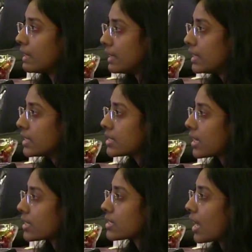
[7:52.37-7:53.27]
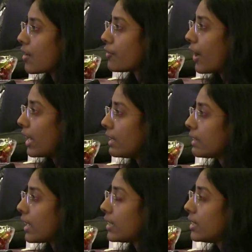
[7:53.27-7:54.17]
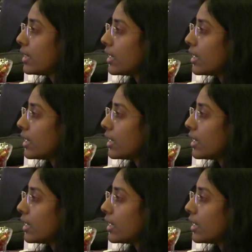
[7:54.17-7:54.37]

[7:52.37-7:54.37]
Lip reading: these tests I have find that